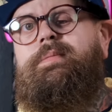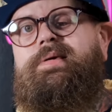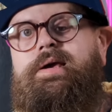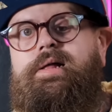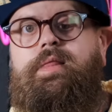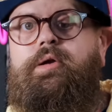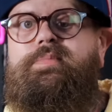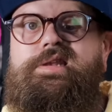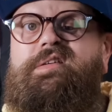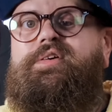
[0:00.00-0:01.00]
to be a little
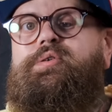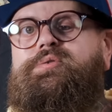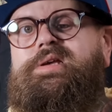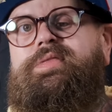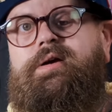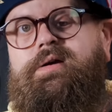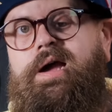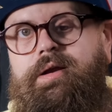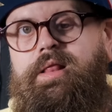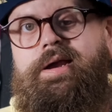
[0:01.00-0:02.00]
bit difficult, and they're
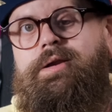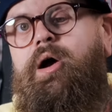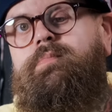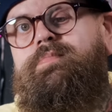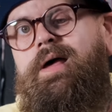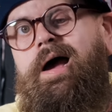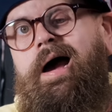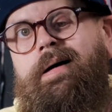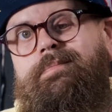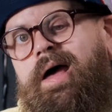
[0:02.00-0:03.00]
kind of like, nope,
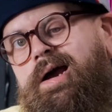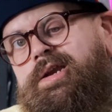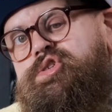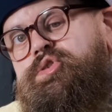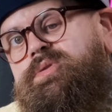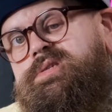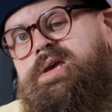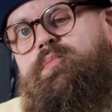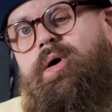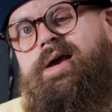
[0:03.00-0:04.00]
I'm not going to shoot the
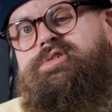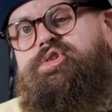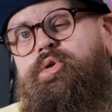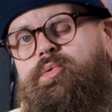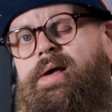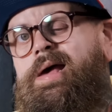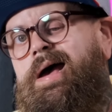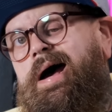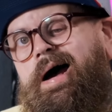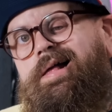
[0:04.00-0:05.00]
same way as you.
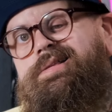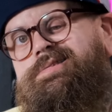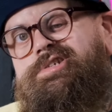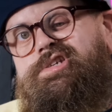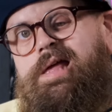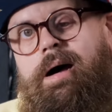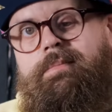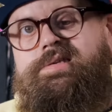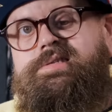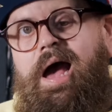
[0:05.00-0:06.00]
Uh, it's just not
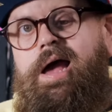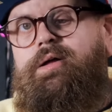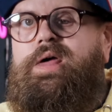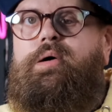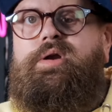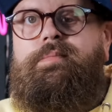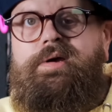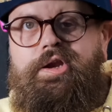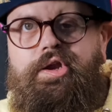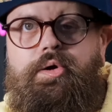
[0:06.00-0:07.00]
my style, not what I'm going
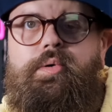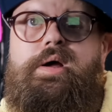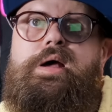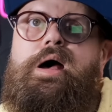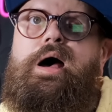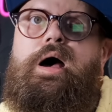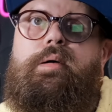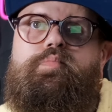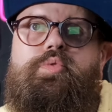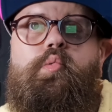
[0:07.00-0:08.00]
to do.
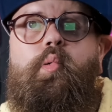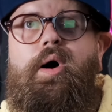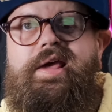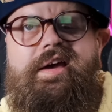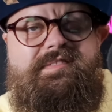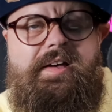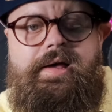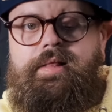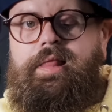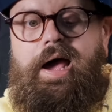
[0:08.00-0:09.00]
Um, what if,
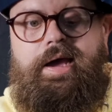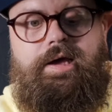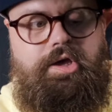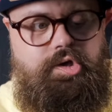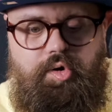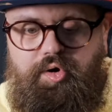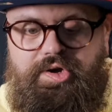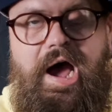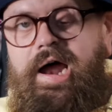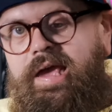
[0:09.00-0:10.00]
like, you're
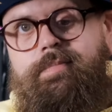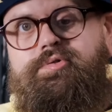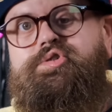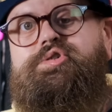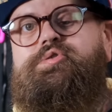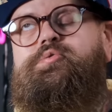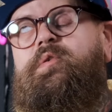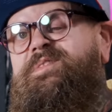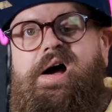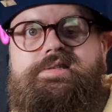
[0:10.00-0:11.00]
not able to
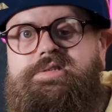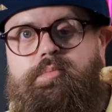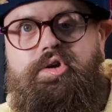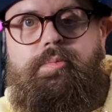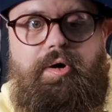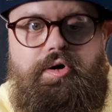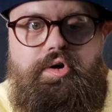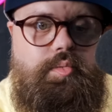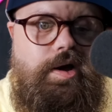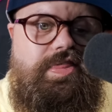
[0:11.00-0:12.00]
find someone to
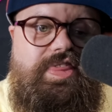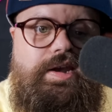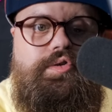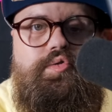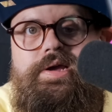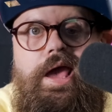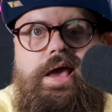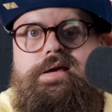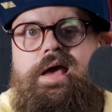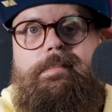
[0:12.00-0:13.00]
partner with and
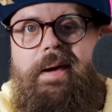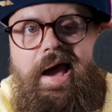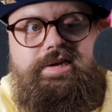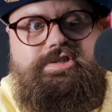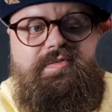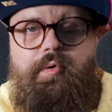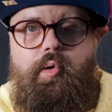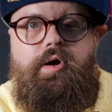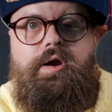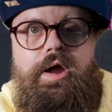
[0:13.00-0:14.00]
create a package
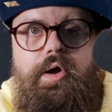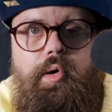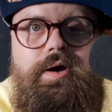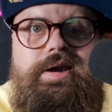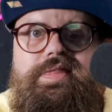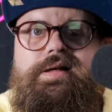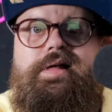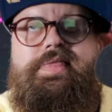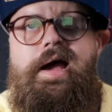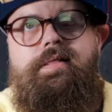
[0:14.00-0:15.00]
for, or anything
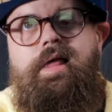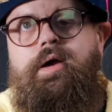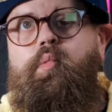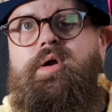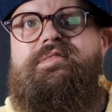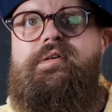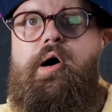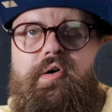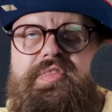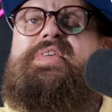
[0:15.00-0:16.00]
like that? Like, what if
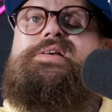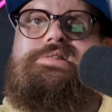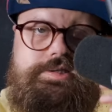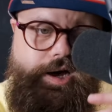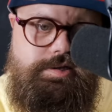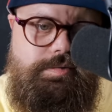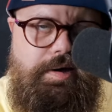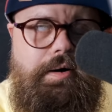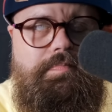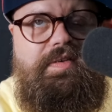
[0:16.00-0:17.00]
all the things I talked
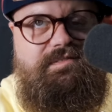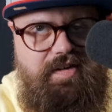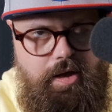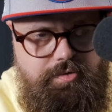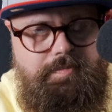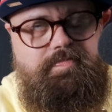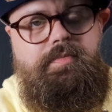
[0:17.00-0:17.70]
about failed?